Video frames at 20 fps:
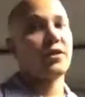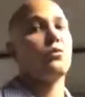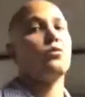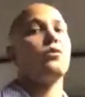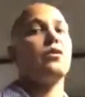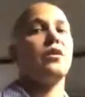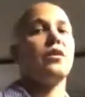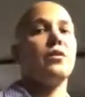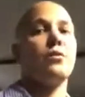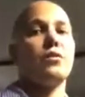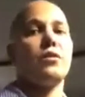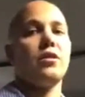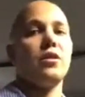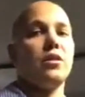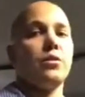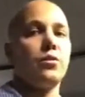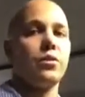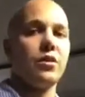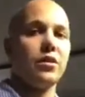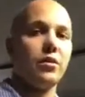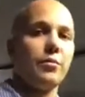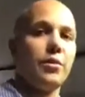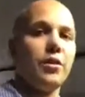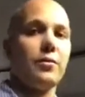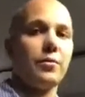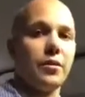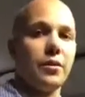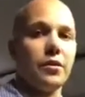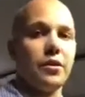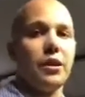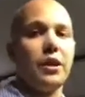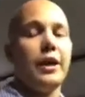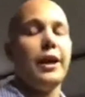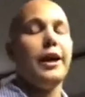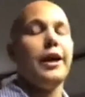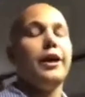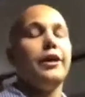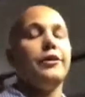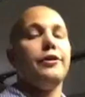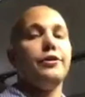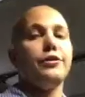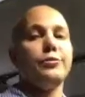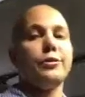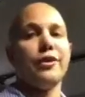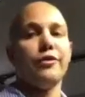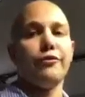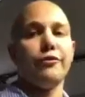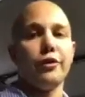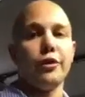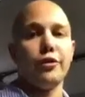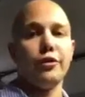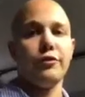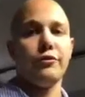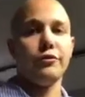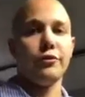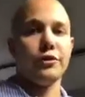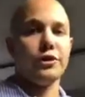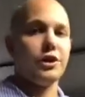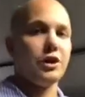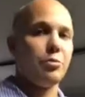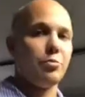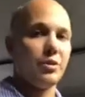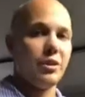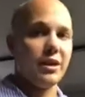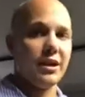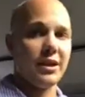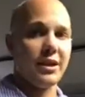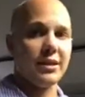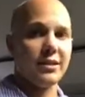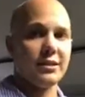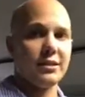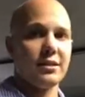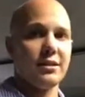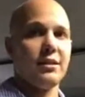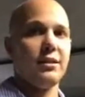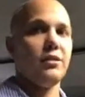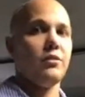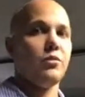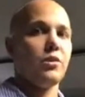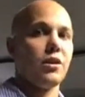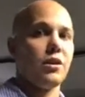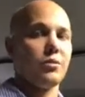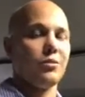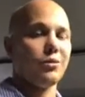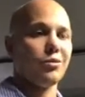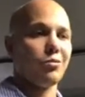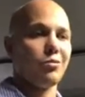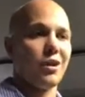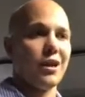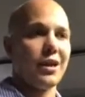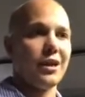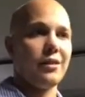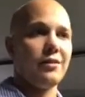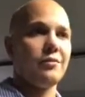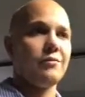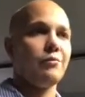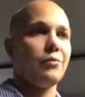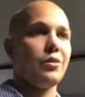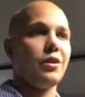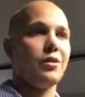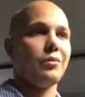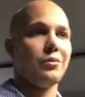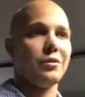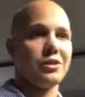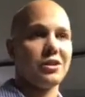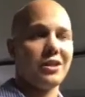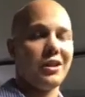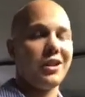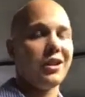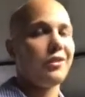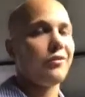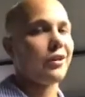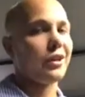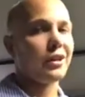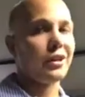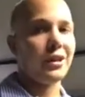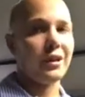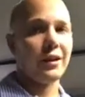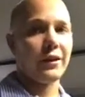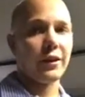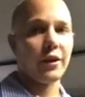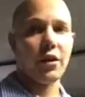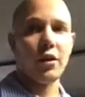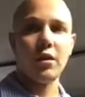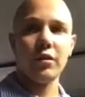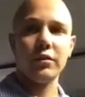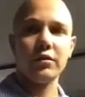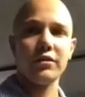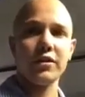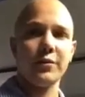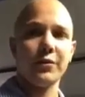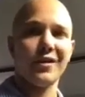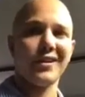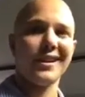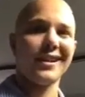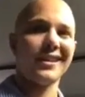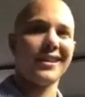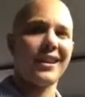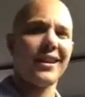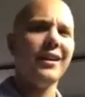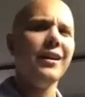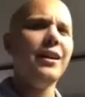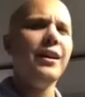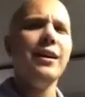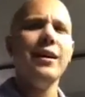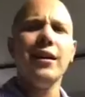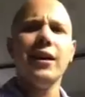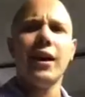I wanted one. I wanted to be able to use my phone for GPS while I was riding, be able to see it if I did get a call or something like that.